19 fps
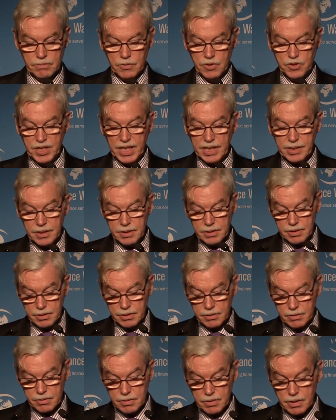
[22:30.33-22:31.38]
Second,
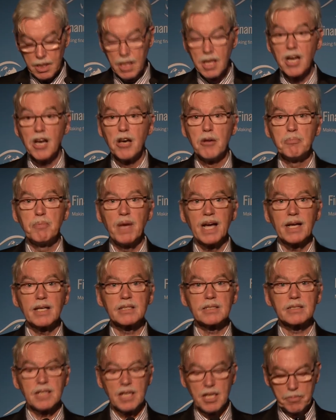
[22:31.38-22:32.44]

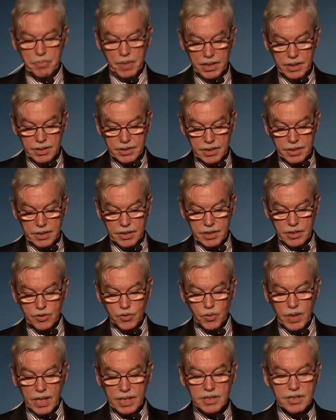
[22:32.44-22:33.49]
banks' ability
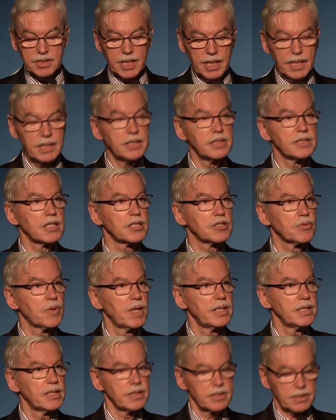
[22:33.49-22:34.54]
to extend
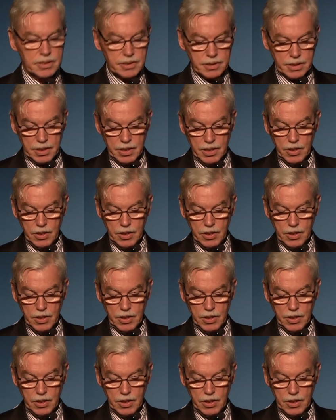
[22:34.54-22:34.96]
credits